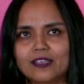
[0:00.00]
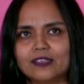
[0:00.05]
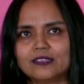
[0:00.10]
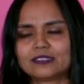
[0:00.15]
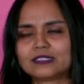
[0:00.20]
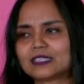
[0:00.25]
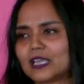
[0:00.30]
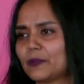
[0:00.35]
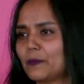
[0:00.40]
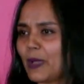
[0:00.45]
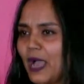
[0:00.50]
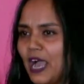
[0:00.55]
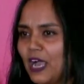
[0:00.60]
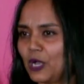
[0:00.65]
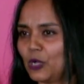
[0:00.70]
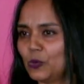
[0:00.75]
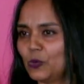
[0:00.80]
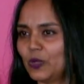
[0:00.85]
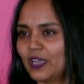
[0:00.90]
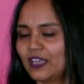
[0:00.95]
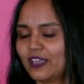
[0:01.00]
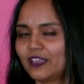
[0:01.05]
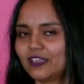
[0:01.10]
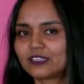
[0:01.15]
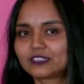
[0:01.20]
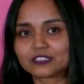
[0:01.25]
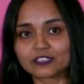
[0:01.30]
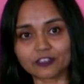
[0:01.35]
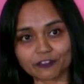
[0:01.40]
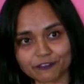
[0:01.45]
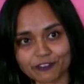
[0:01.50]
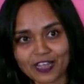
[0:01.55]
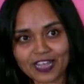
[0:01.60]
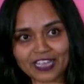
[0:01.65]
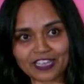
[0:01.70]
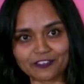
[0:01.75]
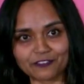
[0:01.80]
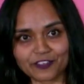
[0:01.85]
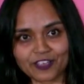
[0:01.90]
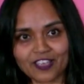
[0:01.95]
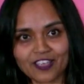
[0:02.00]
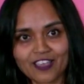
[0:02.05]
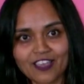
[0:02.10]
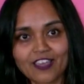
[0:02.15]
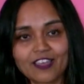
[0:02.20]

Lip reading: somehow survive